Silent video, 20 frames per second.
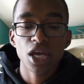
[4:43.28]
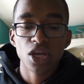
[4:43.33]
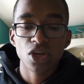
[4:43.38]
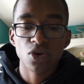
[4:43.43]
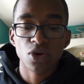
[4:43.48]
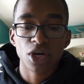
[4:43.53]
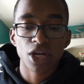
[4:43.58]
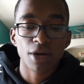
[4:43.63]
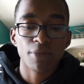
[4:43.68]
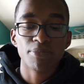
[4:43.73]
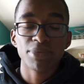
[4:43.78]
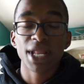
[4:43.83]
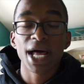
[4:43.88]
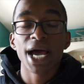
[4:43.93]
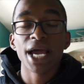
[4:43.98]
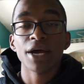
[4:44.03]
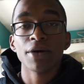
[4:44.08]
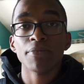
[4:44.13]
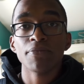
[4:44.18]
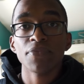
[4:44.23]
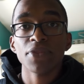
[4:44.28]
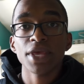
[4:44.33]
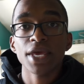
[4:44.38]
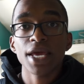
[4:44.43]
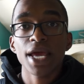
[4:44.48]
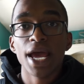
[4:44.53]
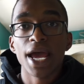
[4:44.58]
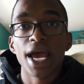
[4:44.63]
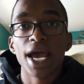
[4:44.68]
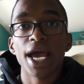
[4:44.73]
You can apply them
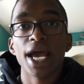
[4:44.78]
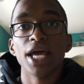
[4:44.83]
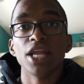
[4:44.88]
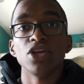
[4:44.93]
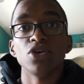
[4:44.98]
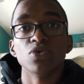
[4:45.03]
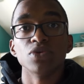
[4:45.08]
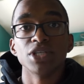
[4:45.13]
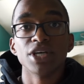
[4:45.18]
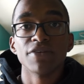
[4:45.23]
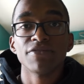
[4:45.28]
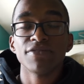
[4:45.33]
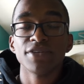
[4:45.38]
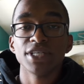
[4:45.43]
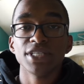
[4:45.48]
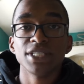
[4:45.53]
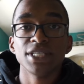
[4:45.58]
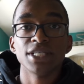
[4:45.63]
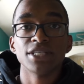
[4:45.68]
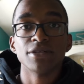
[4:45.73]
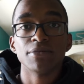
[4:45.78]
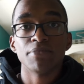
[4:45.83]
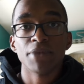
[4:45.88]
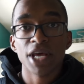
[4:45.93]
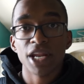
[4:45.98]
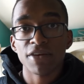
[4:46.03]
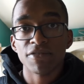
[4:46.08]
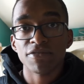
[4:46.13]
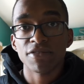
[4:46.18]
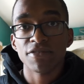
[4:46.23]
and you'll definitely see some
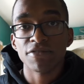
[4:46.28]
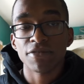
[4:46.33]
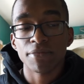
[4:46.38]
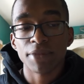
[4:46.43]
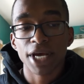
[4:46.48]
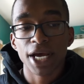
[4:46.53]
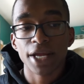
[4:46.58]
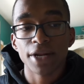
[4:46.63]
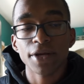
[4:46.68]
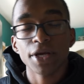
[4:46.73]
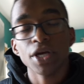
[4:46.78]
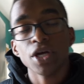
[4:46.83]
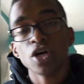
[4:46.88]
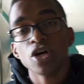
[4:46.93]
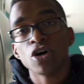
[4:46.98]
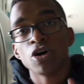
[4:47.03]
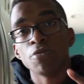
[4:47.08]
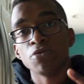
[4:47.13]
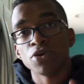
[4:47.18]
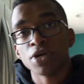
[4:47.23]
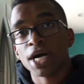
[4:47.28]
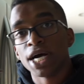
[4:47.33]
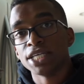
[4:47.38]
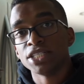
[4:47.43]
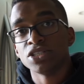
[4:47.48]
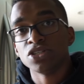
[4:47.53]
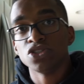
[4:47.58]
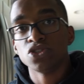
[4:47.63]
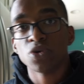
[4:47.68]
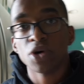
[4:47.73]
benefit from that. Hope you
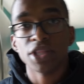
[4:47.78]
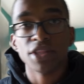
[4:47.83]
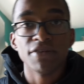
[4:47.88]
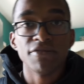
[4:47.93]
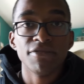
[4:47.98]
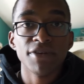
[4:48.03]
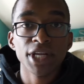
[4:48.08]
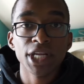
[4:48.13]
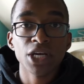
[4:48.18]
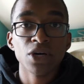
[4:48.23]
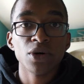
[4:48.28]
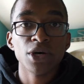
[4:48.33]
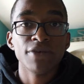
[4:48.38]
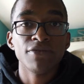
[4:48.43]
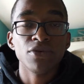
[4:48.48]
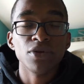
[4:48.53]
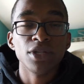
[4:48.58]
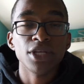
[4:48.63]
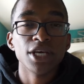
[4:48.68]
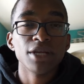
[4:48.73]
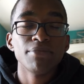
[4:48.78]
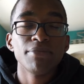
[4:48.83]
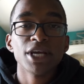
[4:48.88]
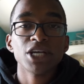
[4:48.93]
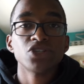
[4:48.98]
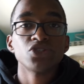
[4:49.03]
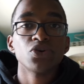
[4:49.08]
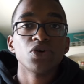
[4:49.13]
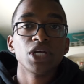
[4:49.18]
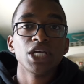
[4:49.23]
guys enjoyed the video. If you did, make
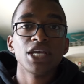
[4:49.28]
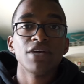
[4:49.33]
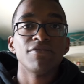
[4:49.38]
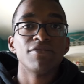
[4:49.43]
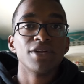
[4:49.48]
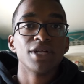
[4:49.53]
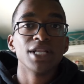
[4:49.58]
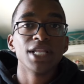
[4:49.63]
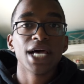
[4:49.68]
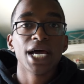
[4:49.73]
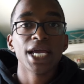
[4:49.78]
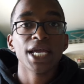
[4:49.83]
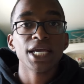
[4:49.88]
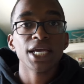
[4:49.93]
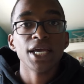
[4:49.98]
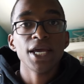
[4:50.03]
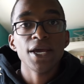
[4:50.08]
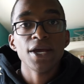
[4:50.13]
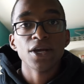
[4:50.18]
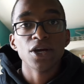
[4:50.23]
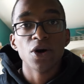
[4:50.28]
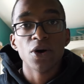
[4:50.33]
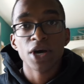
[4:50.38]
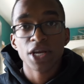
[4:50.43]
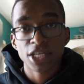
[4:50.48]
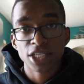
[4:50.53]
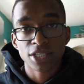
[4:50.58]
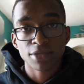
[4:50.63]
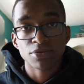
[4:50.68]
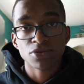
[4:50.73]
sure to give it a like. Go ahead
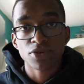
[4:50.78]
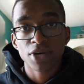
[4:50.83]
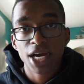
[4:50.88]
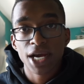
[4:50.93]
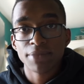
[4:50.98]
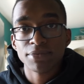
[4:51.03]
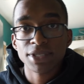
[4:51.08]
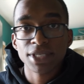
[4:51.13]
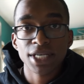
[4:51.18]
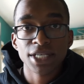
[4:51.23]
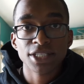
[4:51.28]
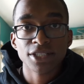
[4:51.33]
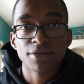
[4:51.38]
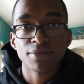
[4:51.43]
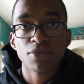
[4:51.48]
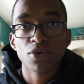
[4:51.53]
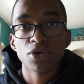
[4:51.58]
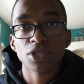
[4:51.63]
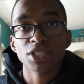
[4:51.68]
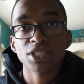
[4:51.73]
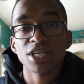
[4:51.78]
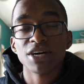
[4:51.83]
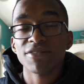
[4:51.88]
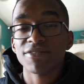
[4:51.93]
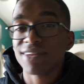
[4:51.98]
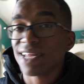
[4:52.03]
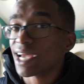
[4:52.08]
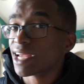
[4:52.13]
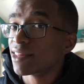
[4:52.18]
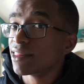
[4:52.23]
and subscribe to get some more
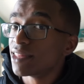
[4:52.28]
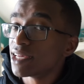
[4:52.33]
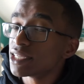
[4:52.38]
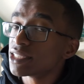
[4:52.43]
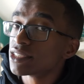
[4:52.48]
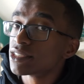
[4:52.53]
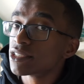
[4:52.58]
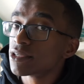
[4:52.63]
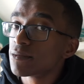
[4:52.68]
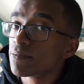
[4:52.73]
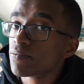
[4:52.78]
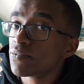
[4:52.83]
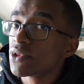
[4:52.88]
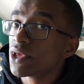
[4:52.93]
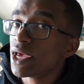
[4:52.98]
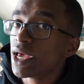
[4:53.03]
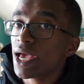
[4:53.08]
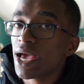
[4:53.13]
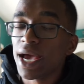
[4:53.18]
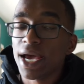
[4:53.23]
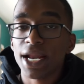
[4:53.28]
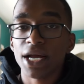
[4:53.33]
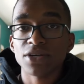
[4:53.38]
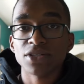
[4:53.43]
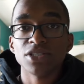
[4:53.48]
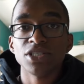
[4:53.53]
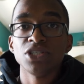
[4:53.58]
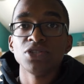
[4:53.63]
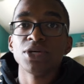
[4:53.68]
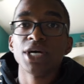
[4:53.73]
stuff like this. And I'll
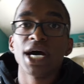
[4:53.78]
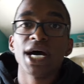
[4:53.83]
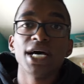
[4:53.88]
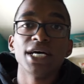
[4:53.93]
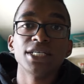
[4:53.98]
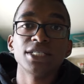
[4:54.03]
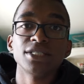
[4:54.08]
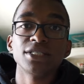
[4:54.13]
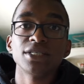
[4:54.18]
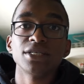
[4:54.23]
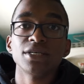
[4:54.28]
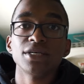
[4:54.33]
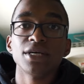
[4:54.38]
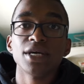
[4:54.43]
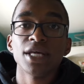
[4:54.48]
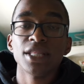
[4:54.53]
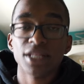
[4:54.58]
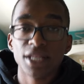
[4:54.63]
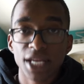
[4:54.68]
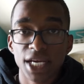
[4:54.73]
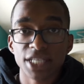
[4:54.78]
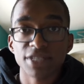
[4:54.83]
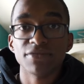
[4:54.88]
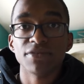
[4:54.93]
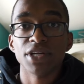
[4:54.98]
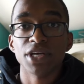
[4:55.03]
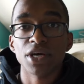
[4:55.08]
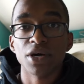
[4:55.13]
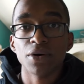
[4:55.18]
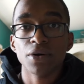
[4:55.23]
see you guys in the next
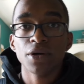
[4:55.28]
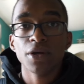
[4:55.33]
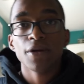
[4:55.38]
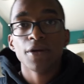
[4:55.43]
video.